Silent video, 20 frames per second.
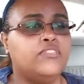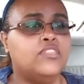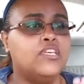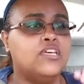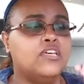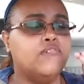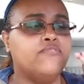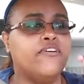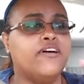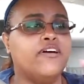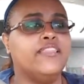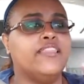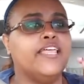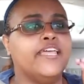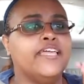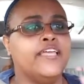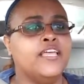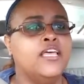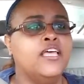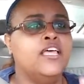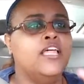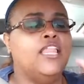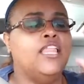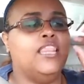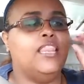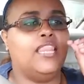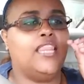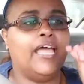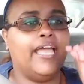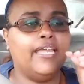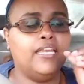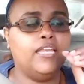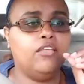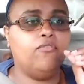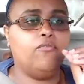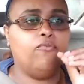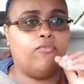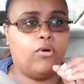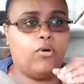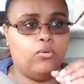It felt like
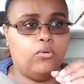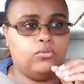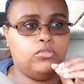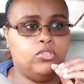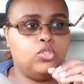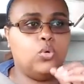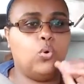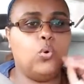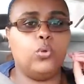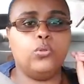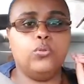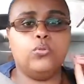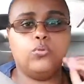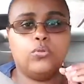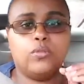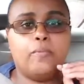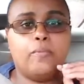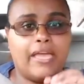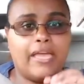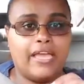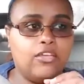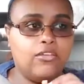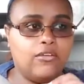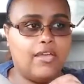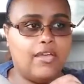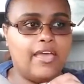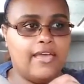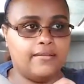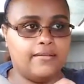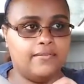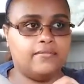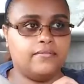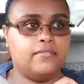lightning bolts going through the back of your head.